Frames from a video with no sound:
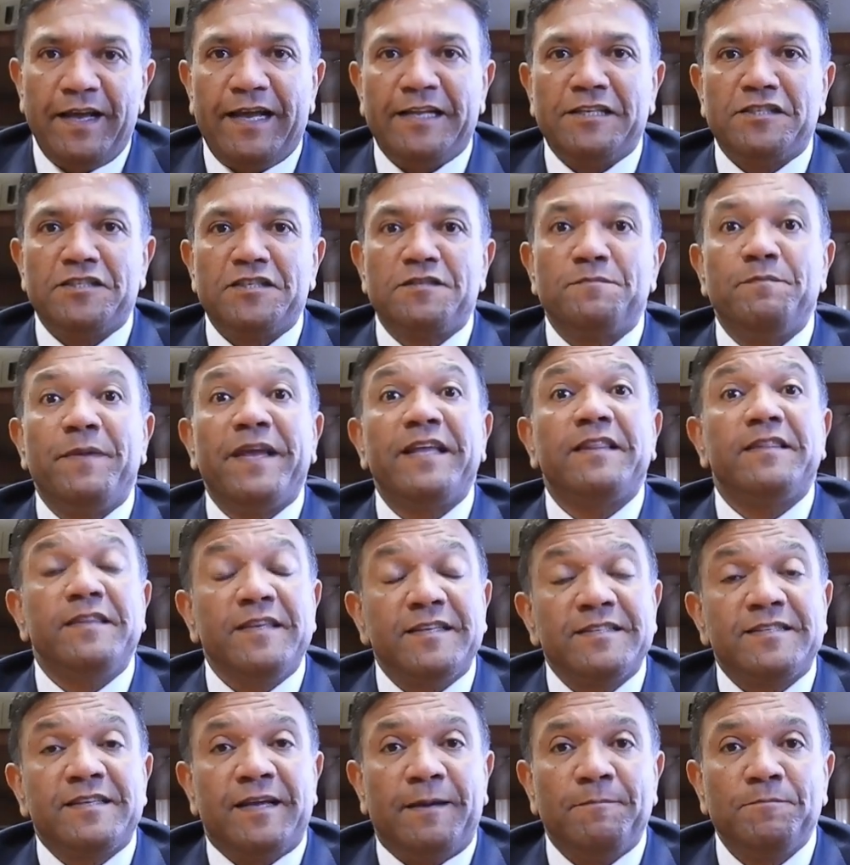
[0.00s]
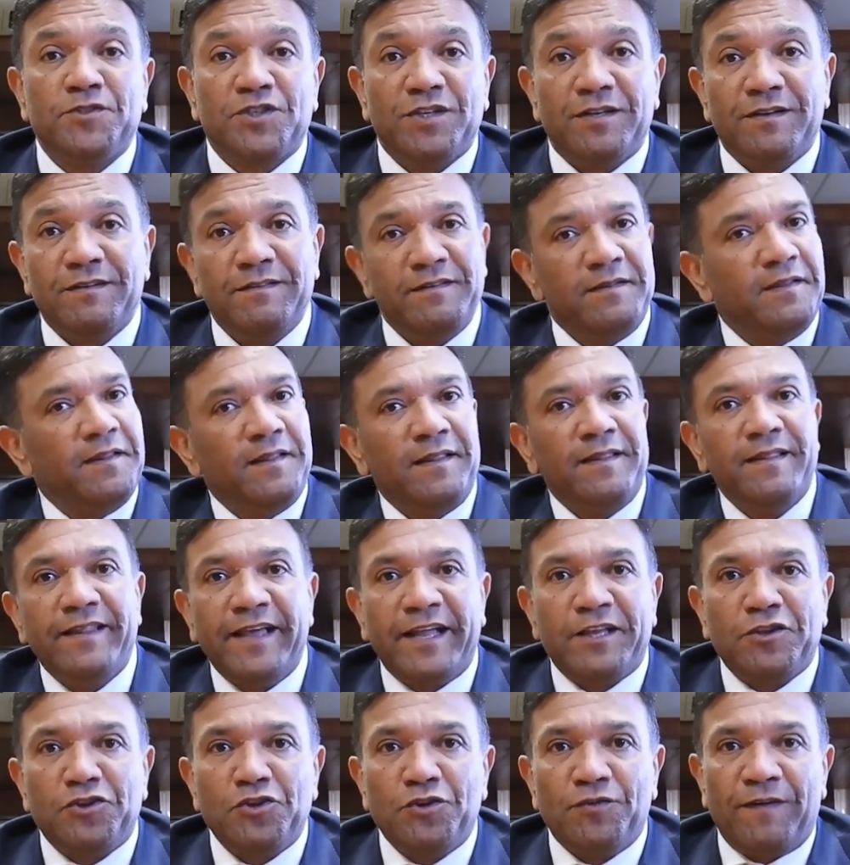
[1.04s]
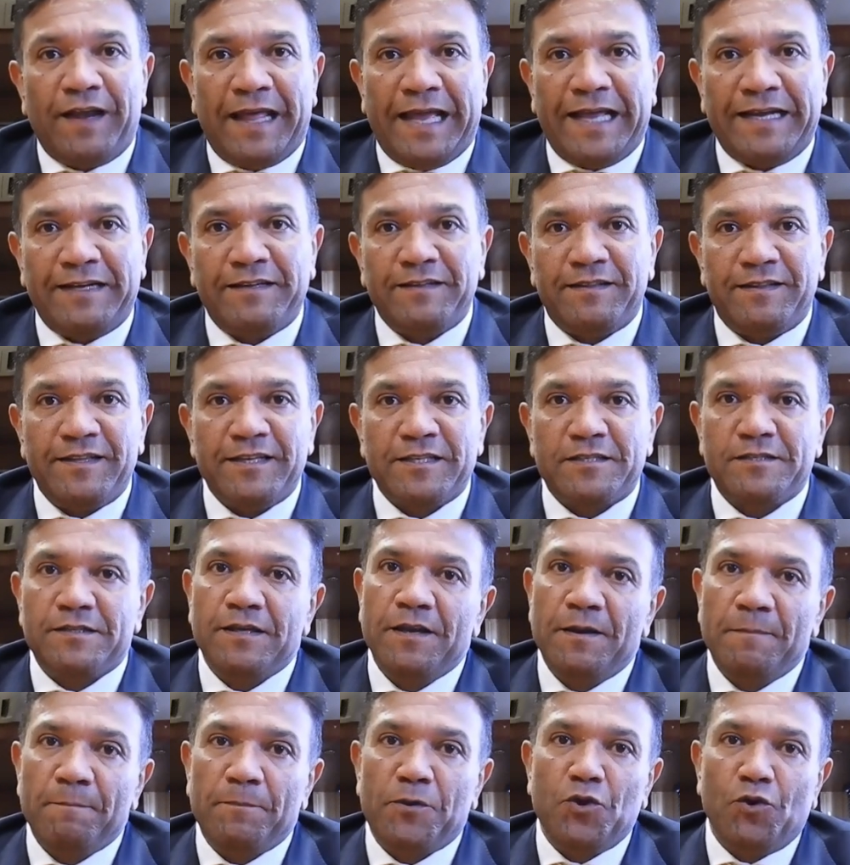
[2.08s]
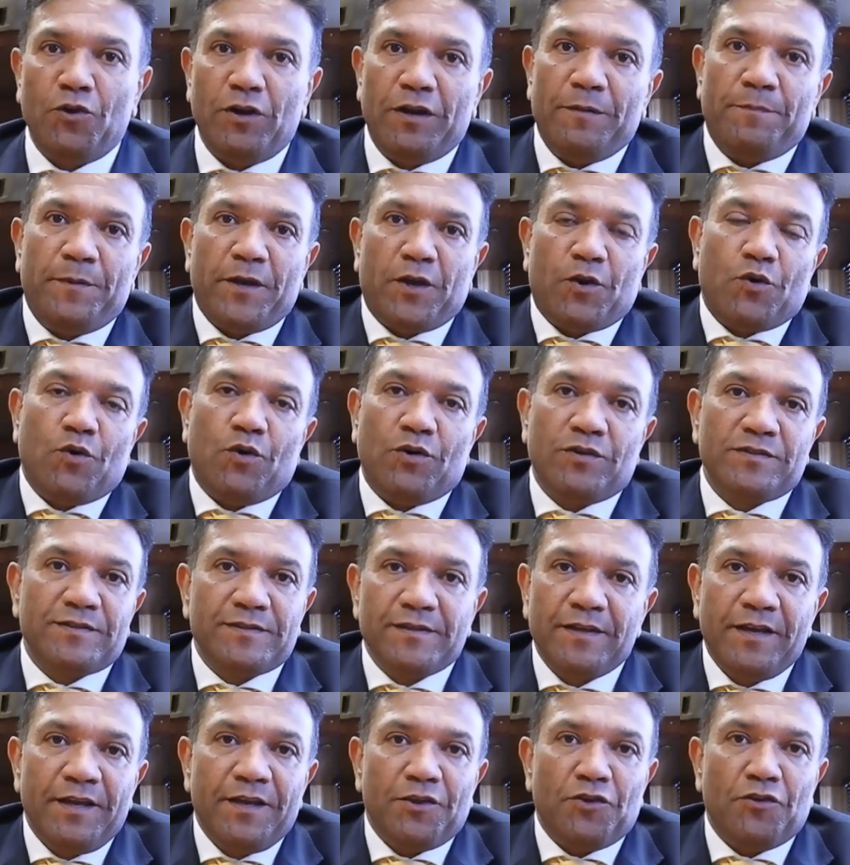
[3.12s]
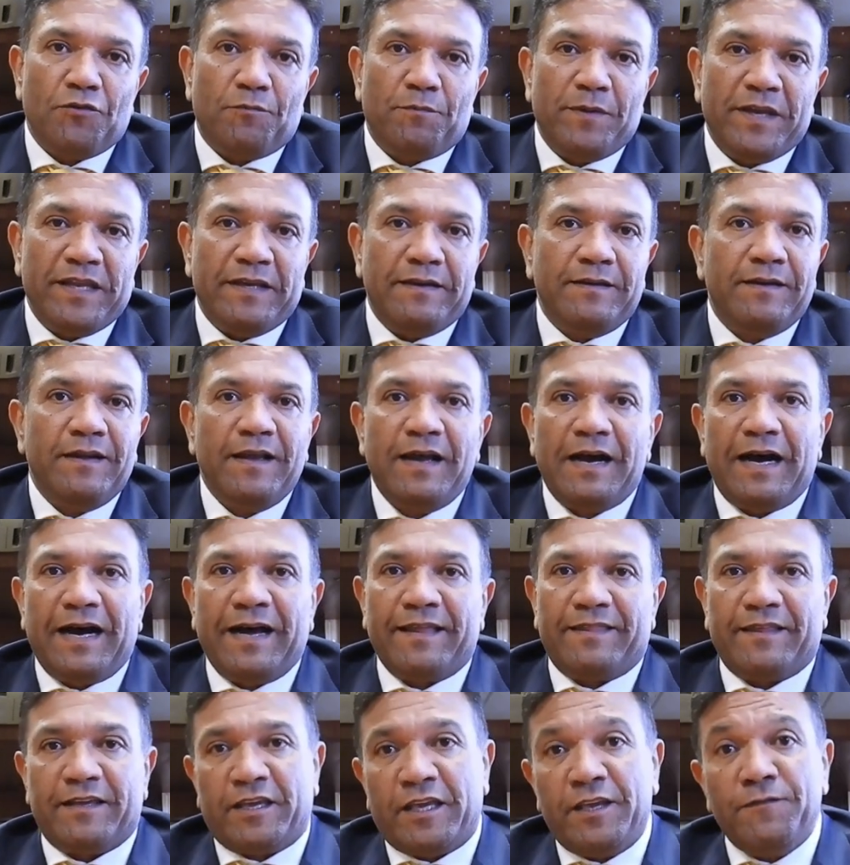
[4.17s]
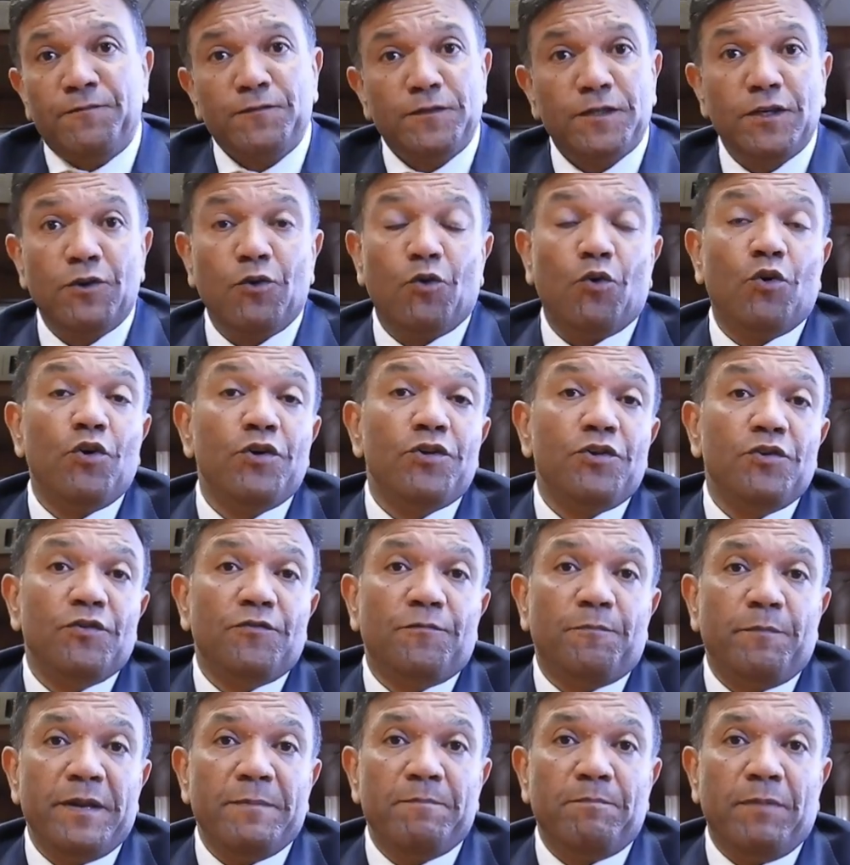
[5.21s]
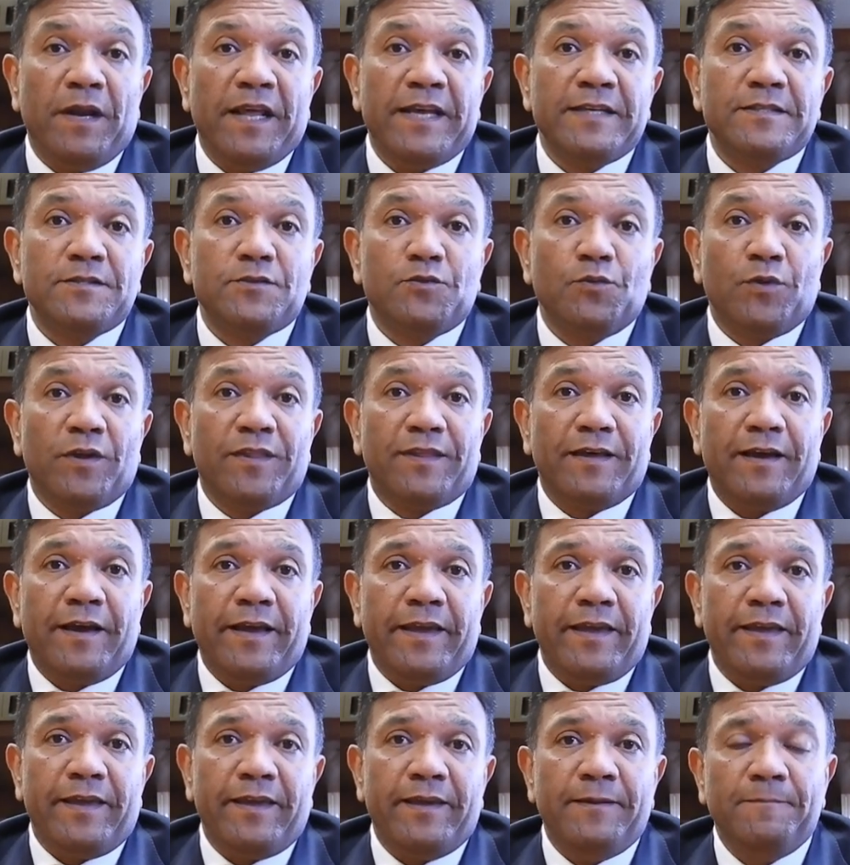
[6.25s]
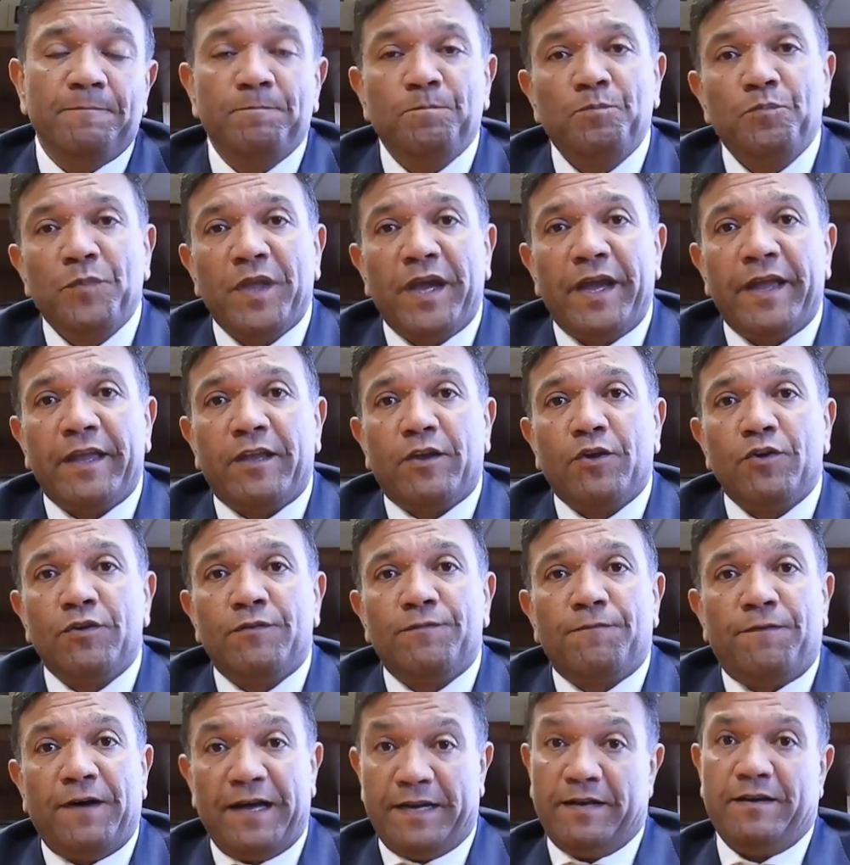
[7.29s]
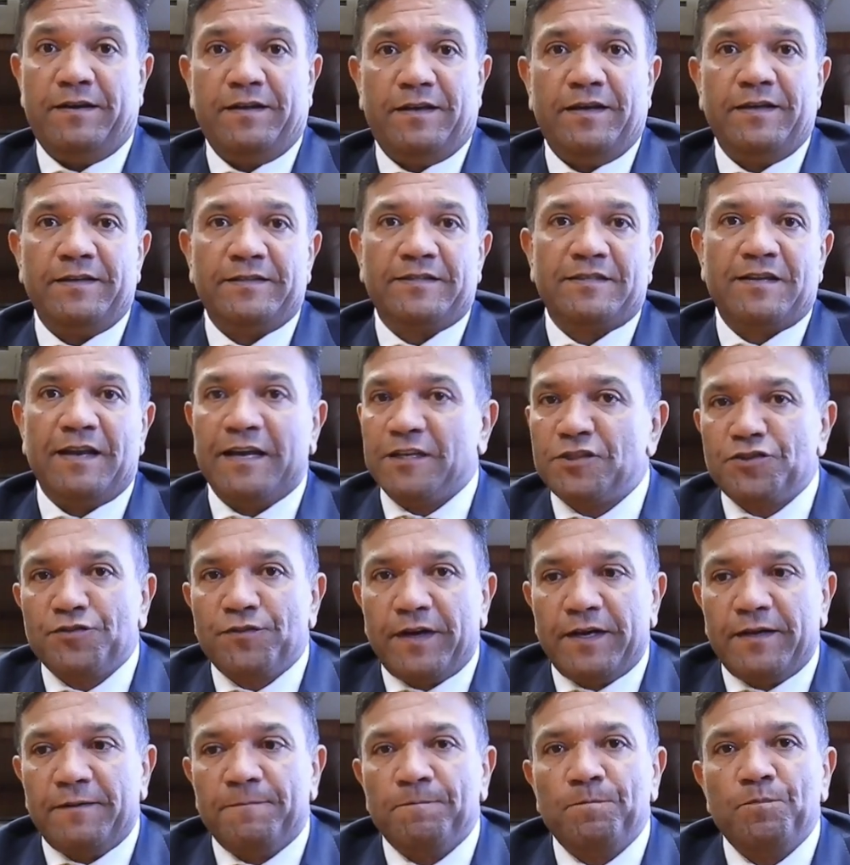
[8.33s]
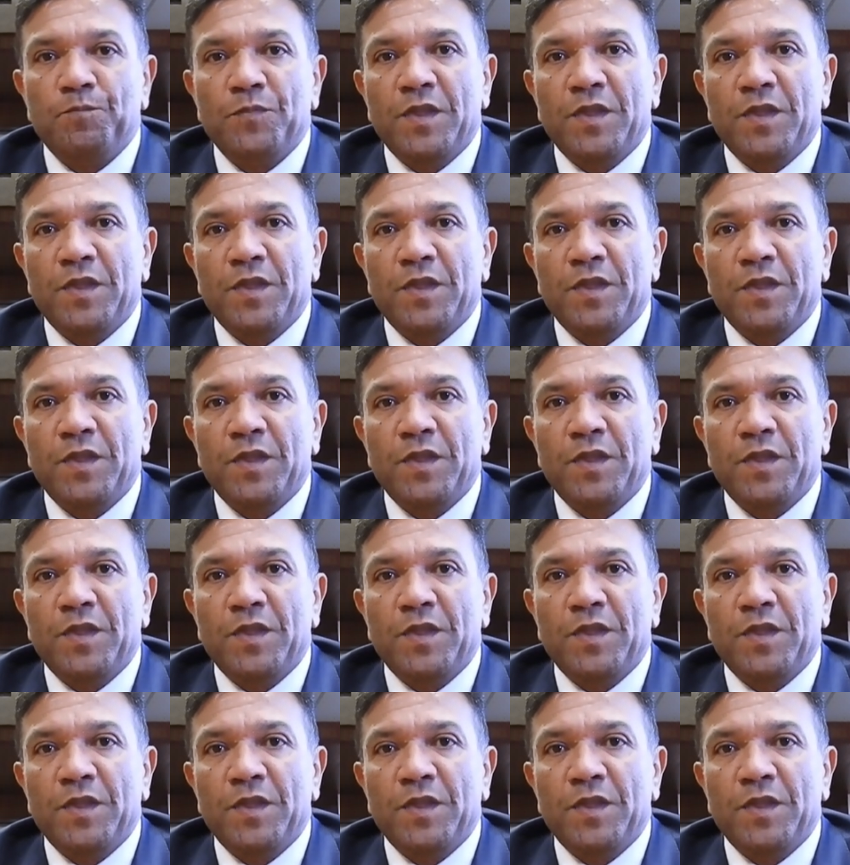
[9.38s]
and just make the assumption that you've landed this purely because you've been either gifted or you've been blessed with a good fund, a slush fund.